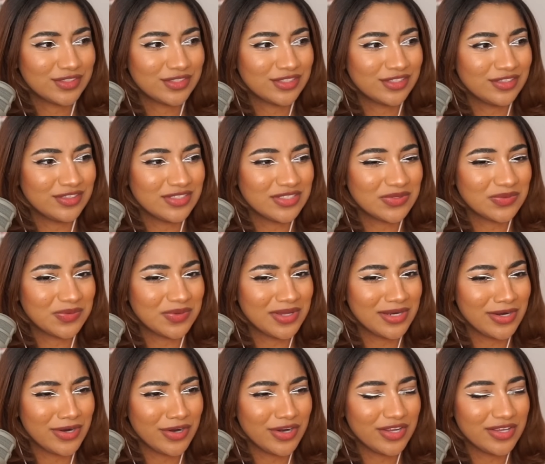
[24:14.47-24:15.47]
Seuss,
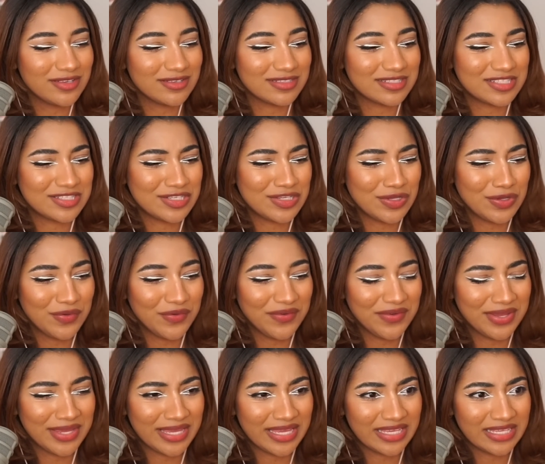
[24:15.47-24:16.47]
what are you
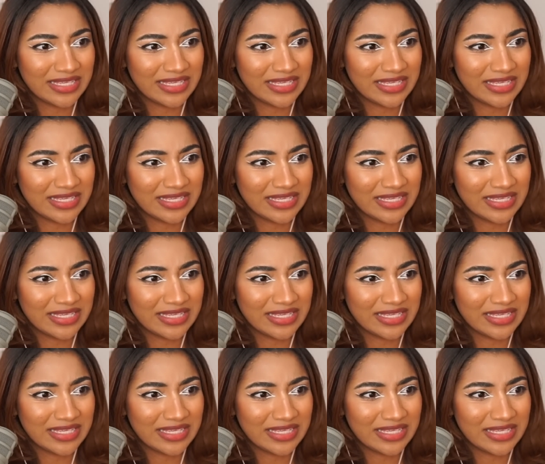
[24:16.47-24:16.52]
doing?